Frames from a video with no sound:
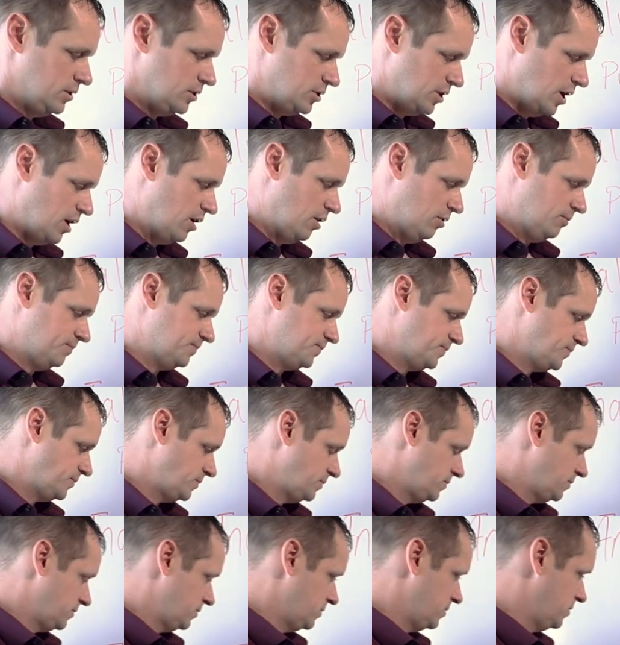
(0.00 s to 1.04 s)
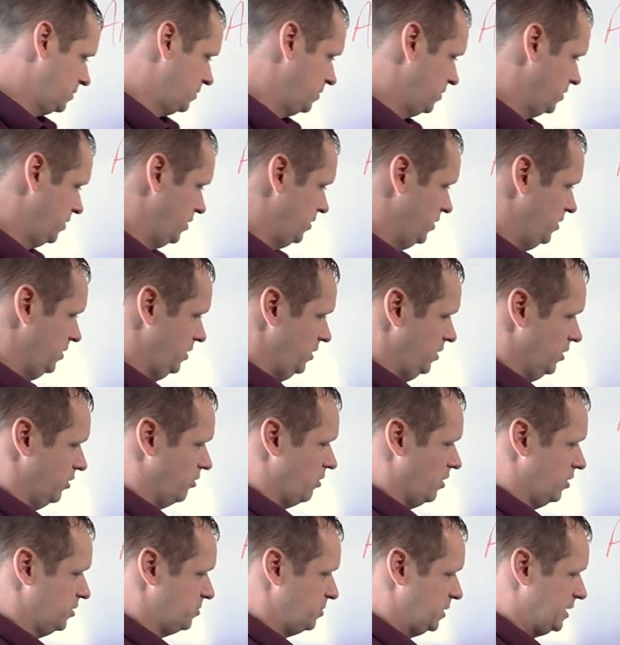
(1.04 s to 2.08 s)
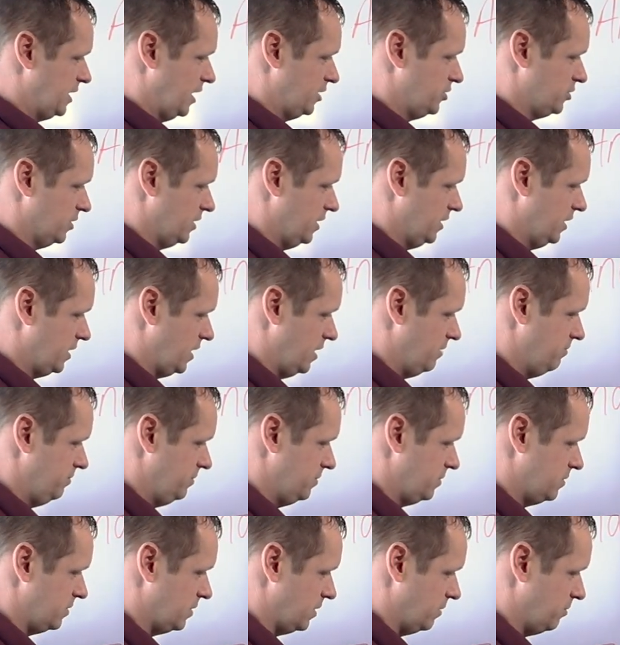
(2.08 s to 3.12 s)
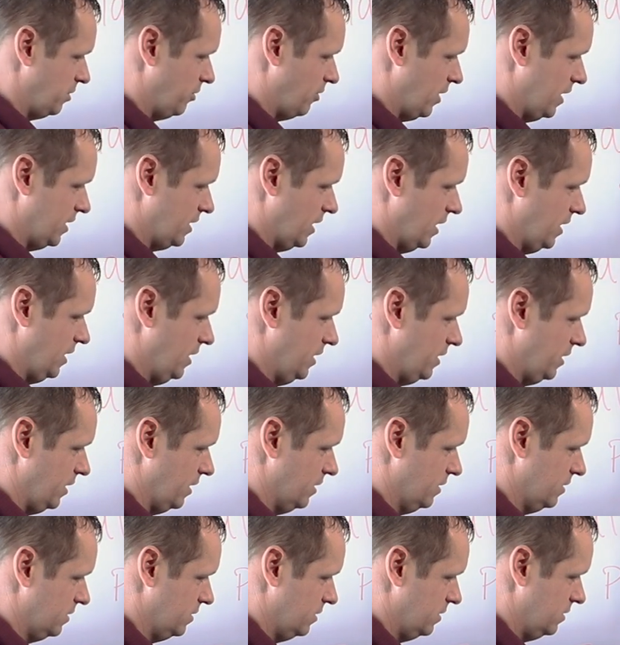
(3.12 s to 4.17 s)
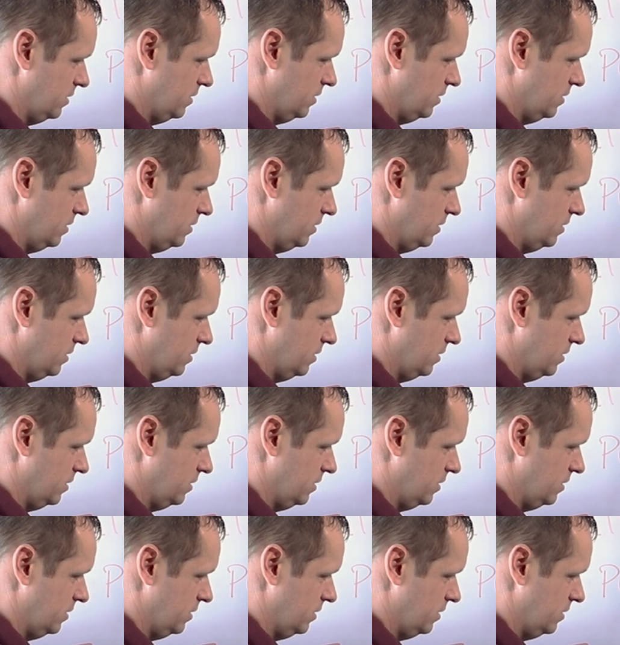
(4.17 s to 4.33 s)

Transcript: So your gross potential income, let me write that in here,